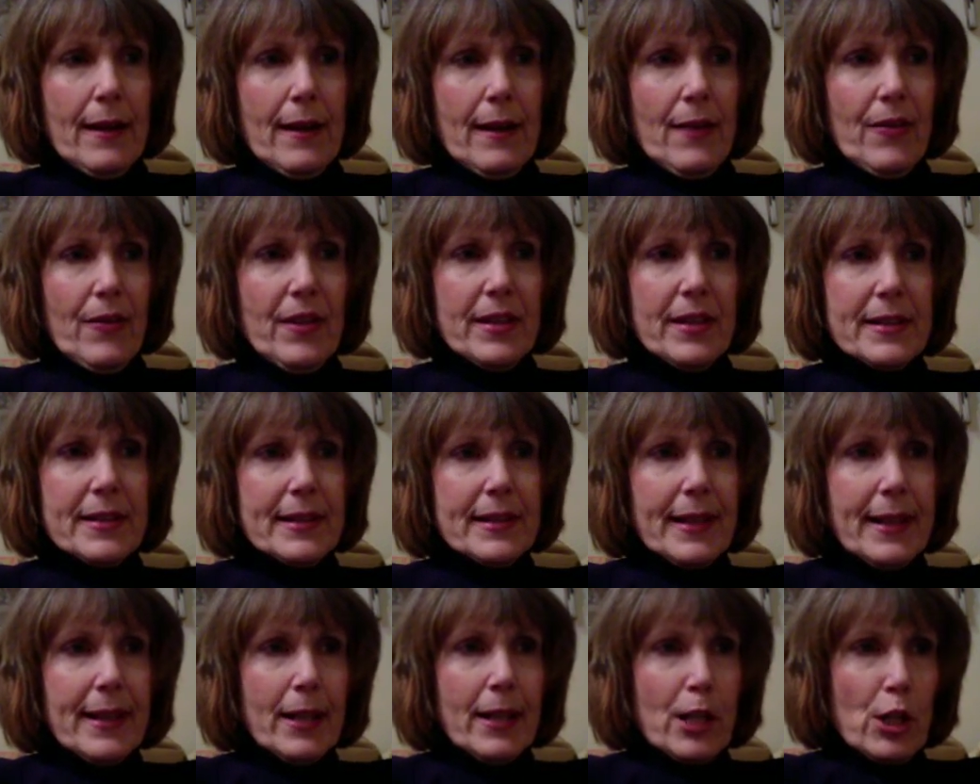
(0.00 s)
this
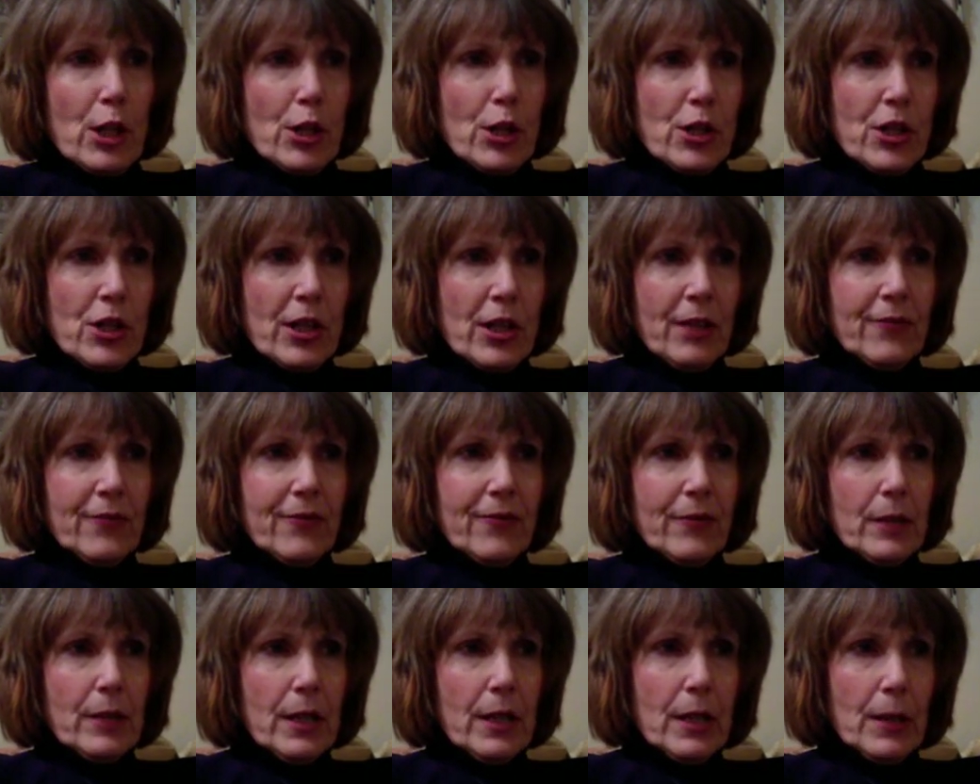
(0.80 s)
energy
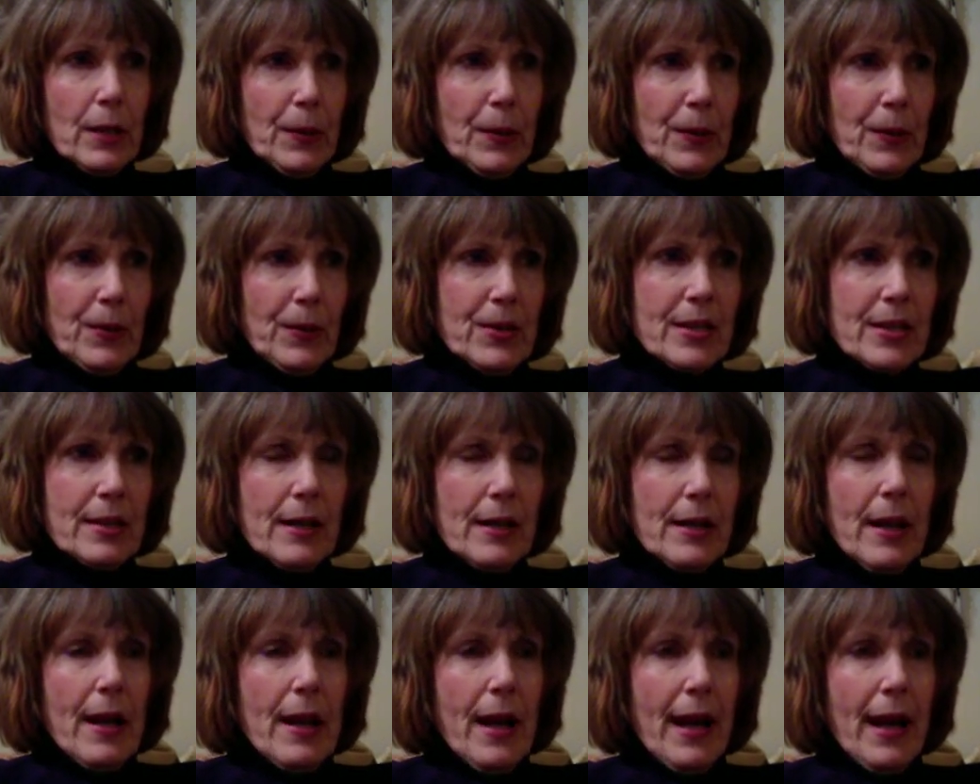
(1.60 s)
flows,
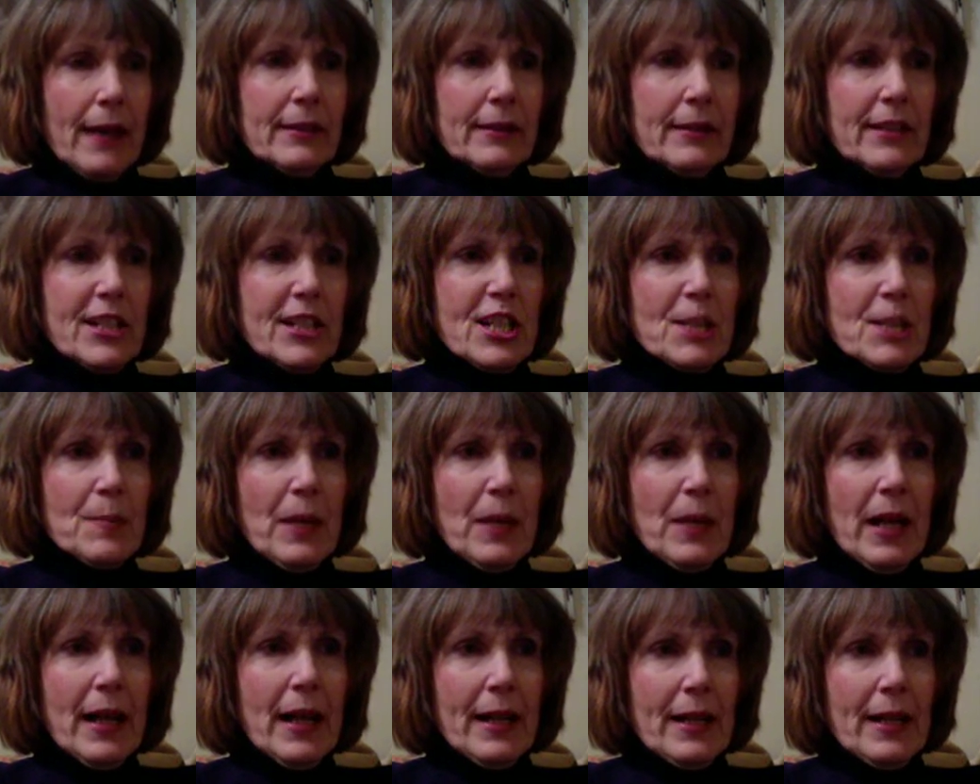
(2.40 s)
and this
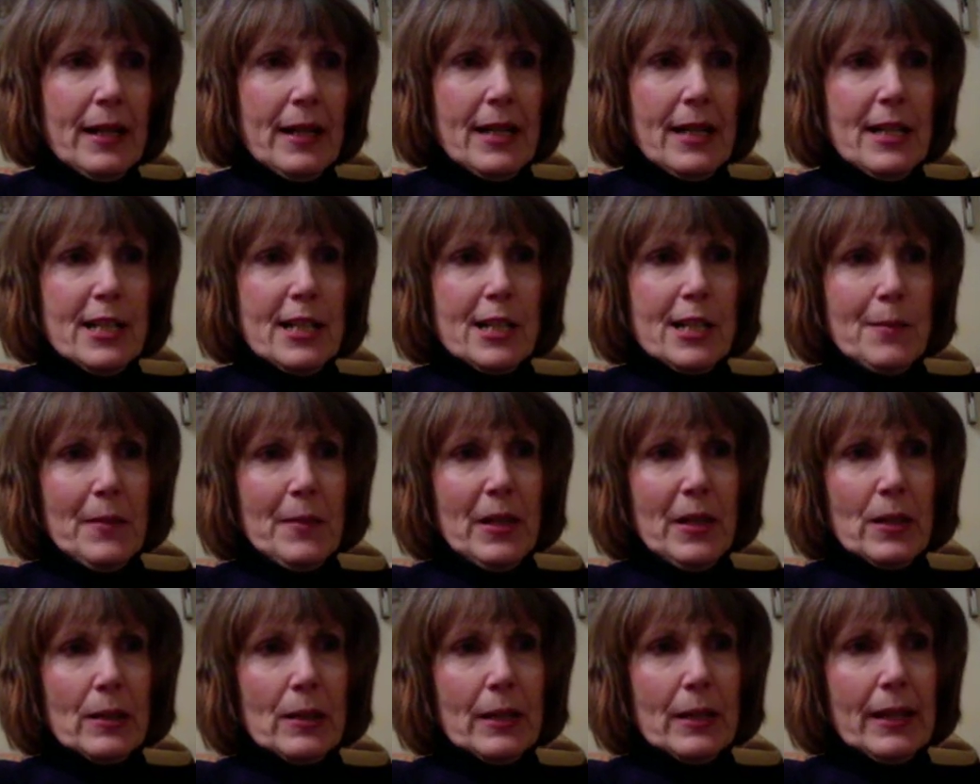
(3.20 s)
body is
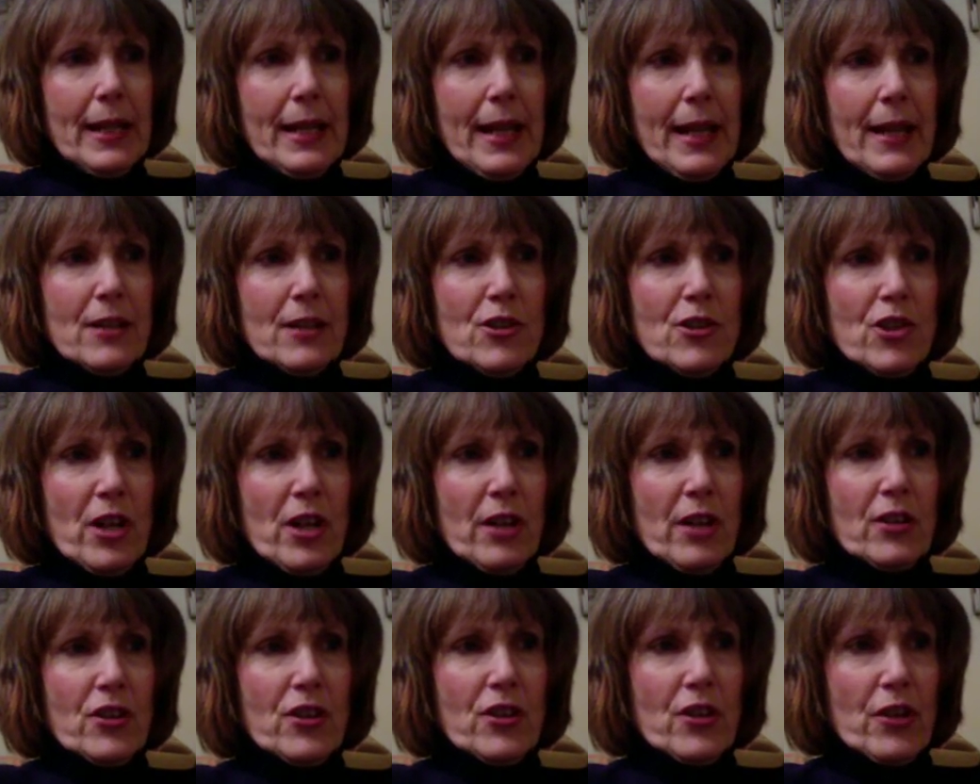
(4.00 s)
merely at
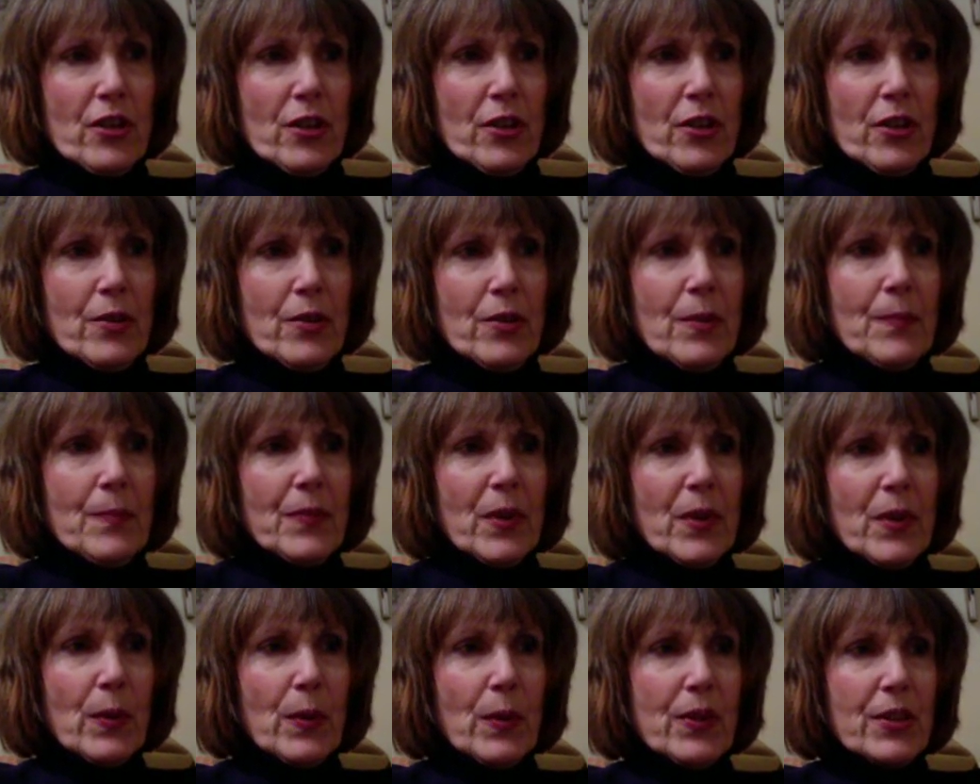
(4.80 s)
juncture
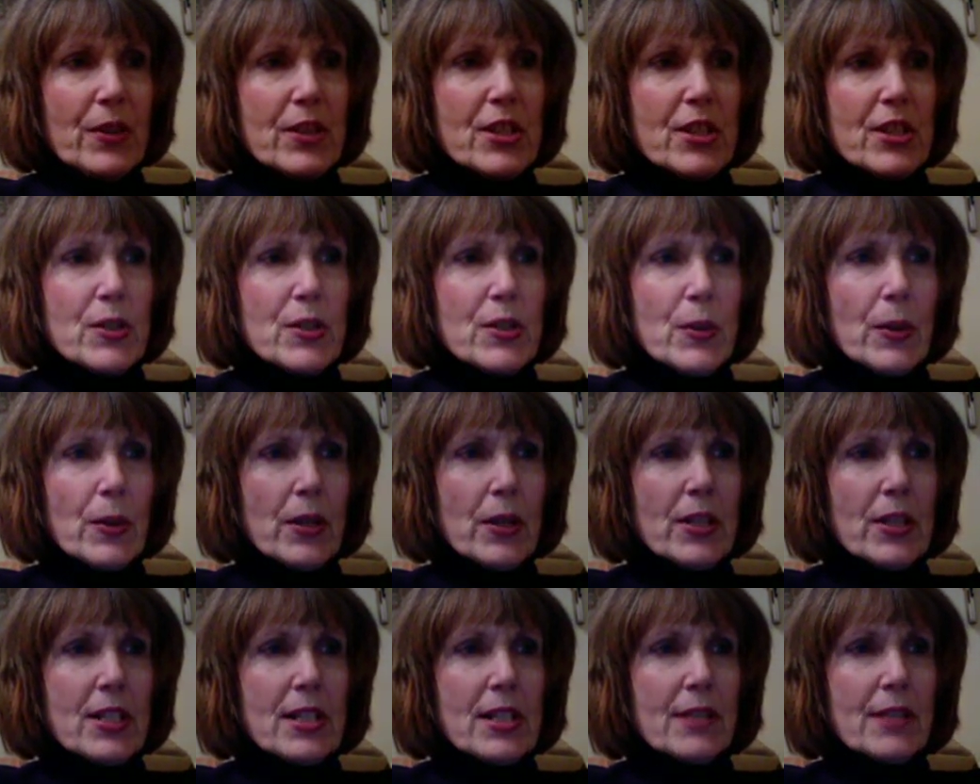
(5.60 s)
with the
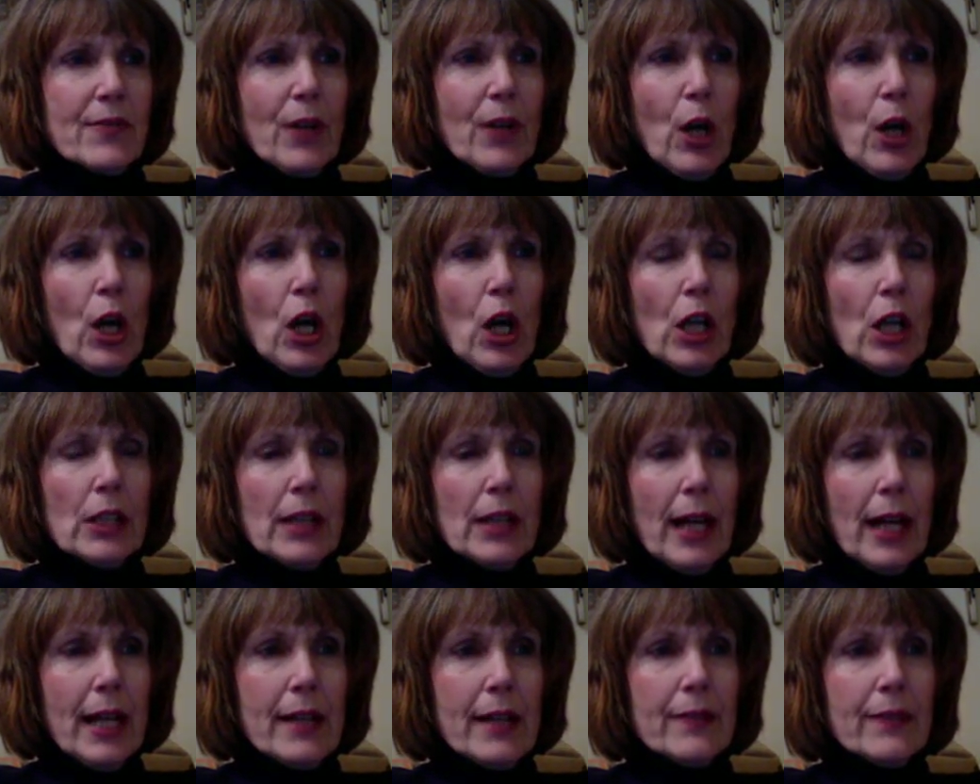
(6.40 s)
source of all
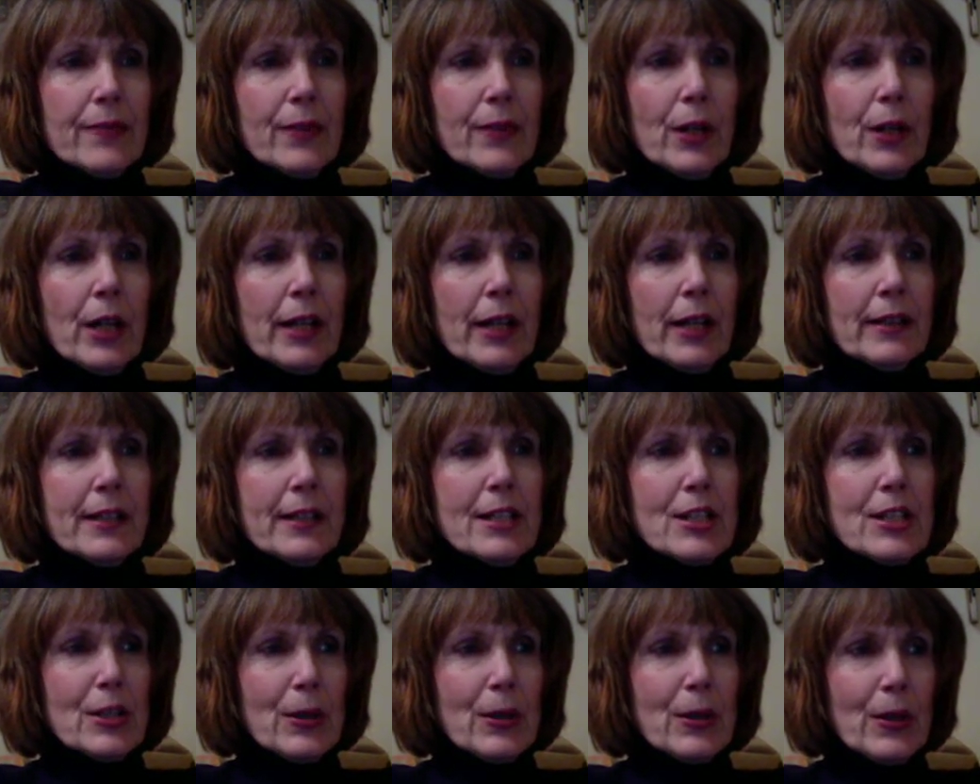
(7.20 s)
life on
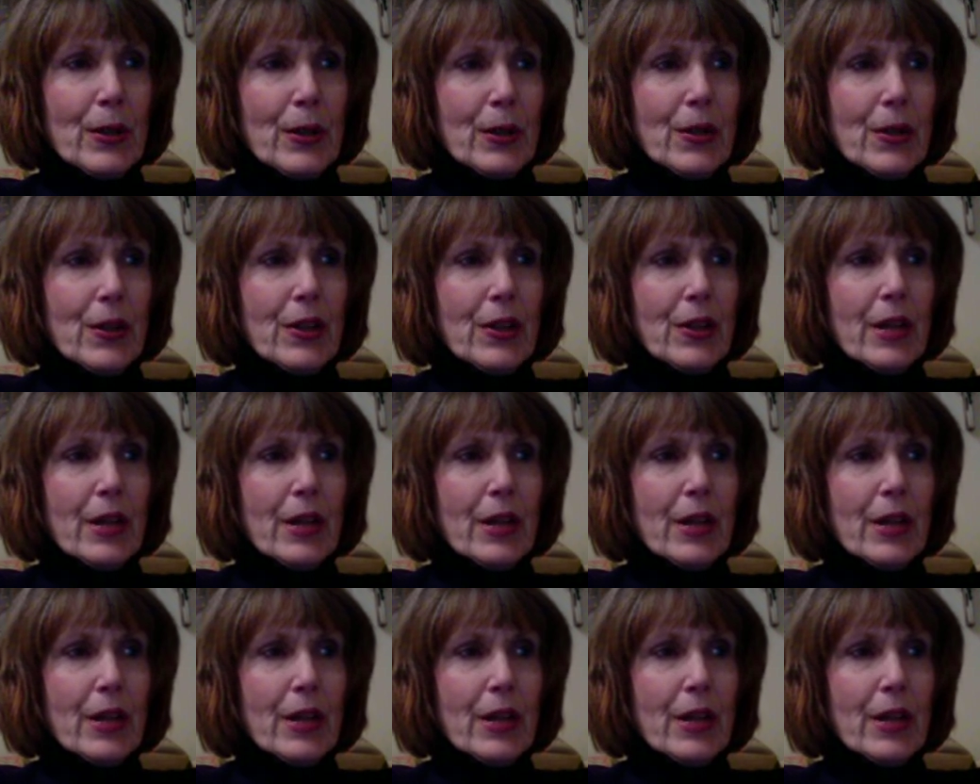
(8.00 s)
this earth,